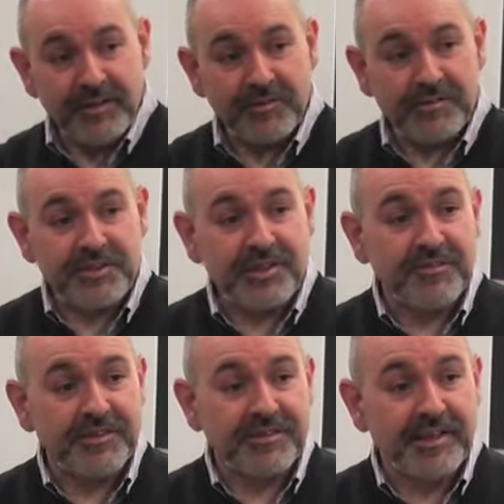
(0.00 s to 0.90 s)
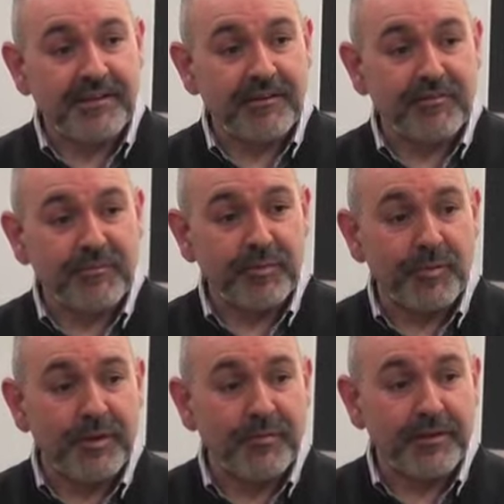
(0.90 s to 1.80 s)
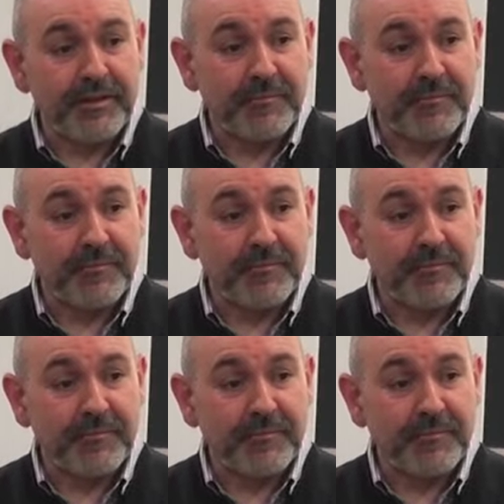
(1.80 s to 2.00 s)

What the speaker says: who's the chief exec of probably one of